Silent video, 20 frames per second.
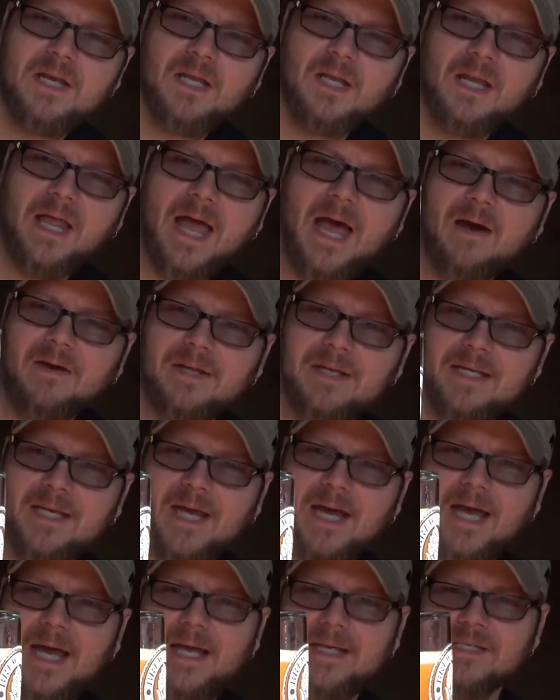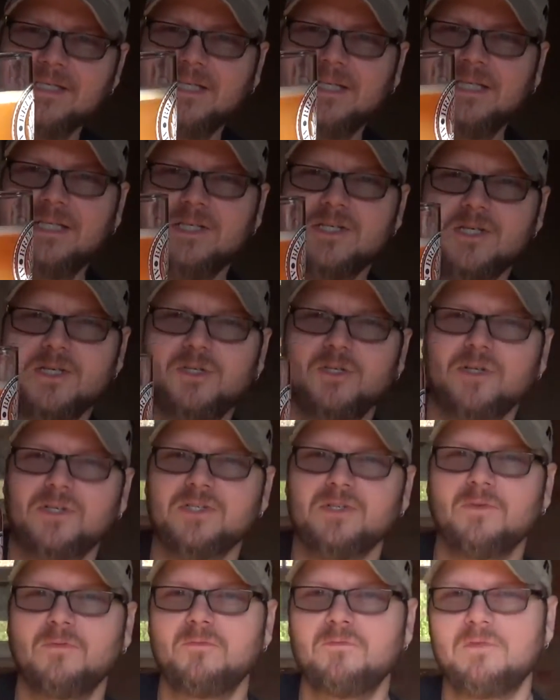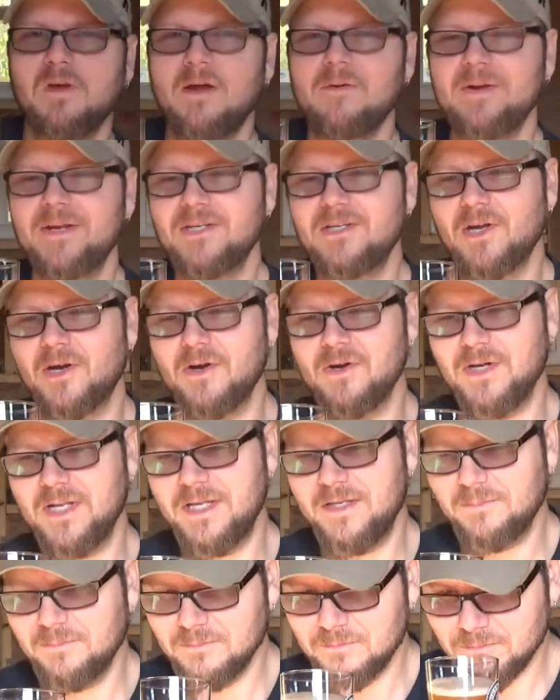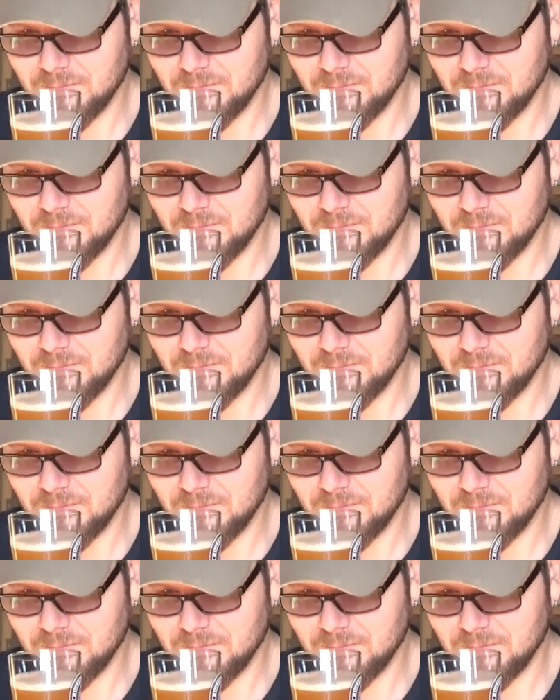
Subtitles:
cloudy, guys. She looks very dirty.